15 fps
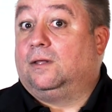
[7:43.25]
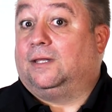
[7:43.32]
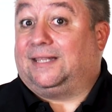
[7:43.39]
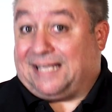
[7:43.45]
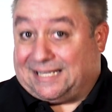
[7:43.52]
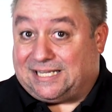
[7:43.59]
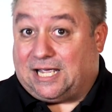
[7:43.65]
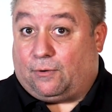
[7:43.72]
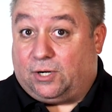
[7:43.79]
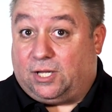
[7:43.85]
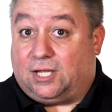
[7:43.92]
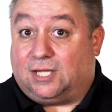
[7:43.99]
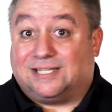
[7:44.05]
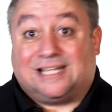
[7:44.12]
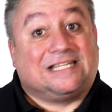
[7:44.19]
That's how it
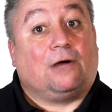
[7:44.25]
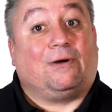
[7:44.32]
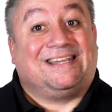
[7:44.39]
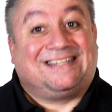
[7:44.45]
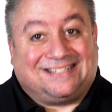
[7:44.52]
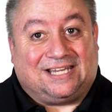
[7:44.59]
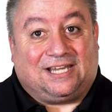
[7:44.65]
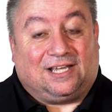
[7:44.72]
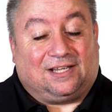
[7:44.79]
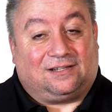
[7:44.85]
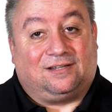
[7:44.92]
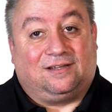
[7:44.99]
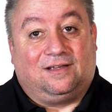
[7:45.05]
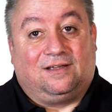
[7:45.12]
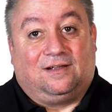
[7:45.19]
is. That's how I see
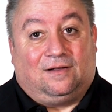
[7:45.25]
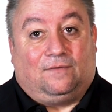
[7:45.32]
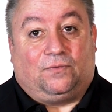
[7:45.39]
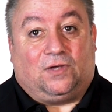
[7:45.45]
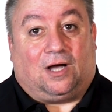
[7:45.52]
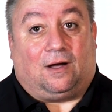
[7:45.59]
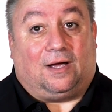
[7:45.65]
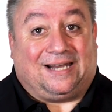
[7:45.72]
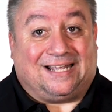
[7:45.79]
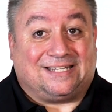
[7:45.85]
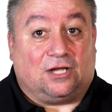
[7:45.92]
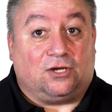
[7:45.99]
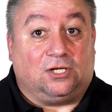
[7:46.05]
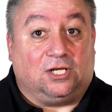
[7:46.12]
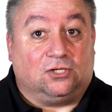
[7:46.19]
it. And that's
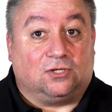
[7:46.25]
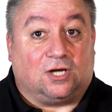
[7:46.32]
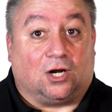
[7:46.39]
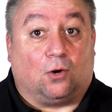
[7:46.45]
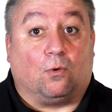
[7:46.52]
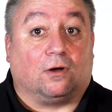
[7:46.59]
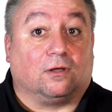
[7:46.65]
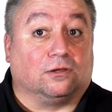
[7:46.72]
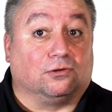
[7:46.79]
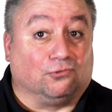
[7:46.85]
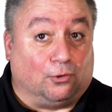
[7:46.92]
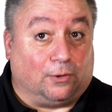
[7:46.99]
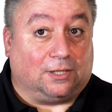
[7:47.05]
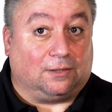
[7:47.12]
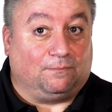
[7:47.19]
how you need to kind of work
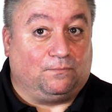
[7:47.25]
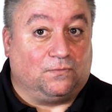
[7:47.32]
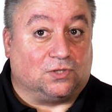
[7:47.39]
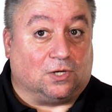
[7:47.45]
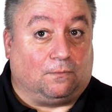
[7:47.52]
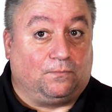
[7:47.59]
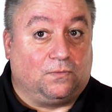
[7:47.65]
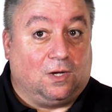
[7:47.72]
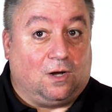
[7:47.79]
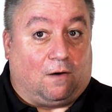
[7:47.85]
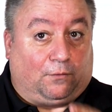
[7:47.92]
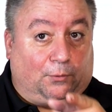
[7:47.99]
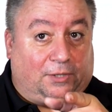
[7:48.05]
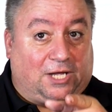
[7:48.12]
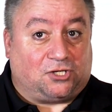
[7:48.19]
through it. So
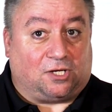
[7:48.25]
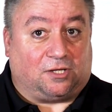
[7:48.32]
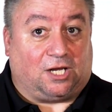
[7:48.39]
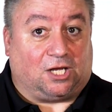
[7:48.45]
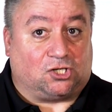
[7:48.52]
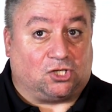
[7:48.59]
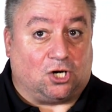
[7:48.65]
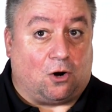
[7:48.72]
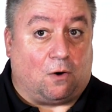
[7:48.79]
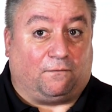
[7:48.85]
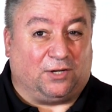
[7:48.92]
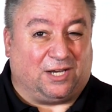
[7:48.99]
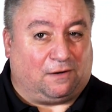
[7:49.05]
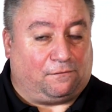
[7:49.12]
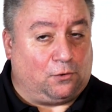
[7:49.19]
hopefully we'll catch you on the next show.
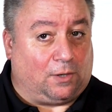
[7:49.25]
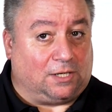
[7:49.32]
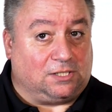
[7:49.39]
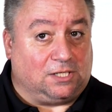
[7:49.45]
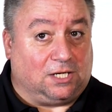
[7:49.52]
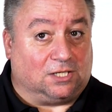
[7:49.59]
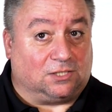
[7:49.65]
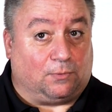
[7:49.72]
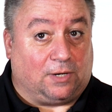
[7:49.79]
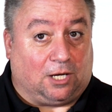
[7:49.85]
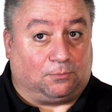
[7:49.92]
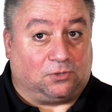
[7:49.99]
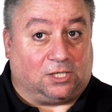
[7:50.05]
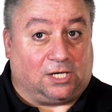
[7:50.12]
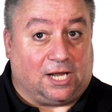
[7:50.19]
Hopefully you get a few ideas and we
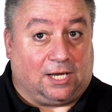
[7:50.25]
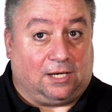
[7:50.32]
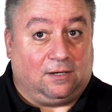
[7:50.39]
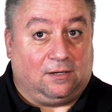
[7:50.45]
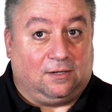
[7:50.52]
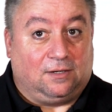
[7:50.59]
helped you today.